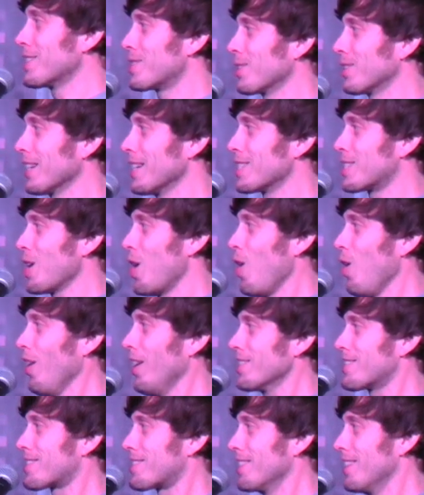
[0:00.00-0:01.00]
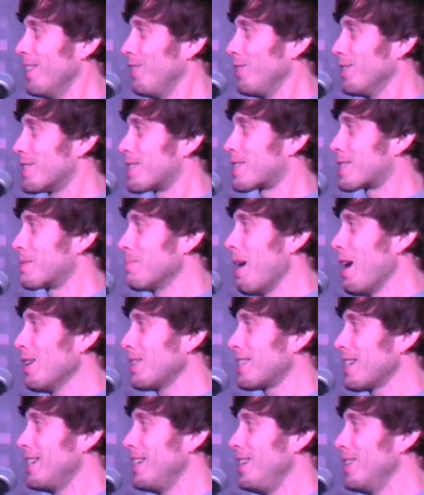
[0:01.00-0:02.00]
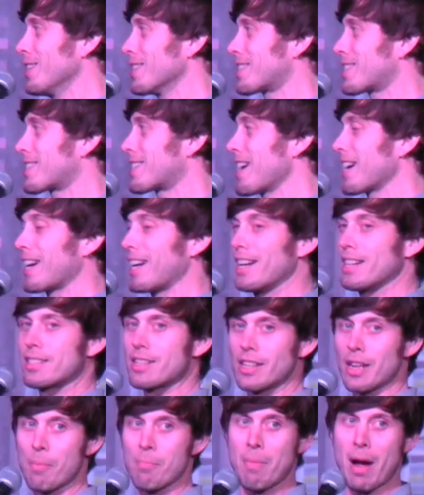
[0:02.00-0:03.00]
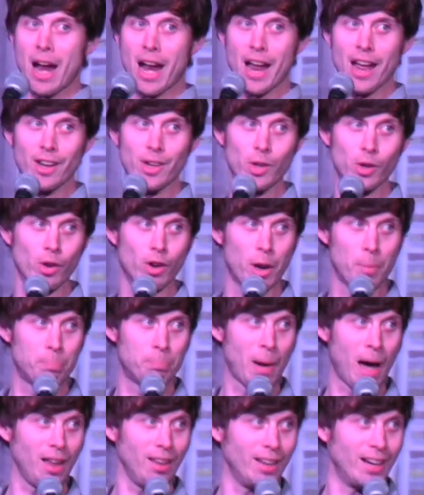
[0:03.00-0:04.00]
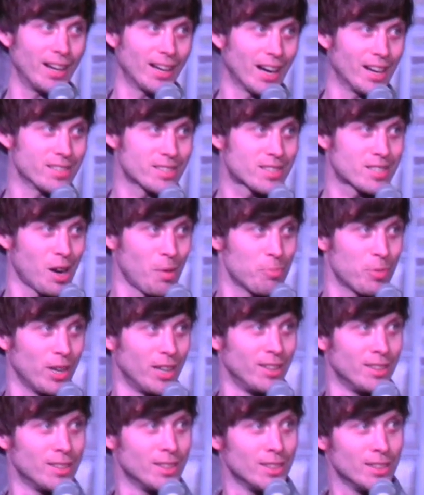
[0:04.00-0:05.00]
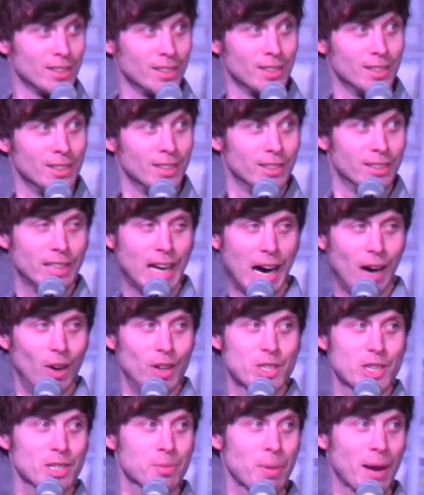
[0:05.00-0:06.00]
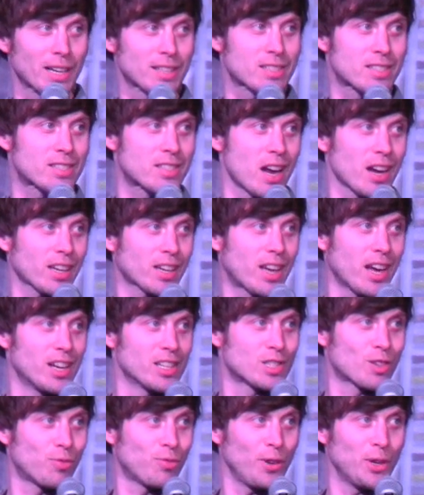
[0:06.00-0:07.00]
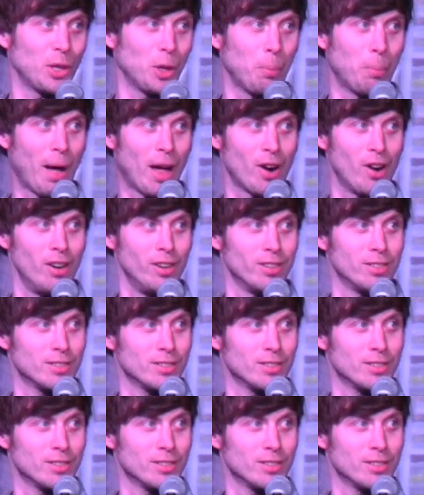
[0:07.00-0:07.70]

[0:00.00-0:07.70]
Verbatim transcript: that's what they told us. And if you smoked it, you were sticking it to the man, you were rebelling against something. Now it just makes sick kids feel better.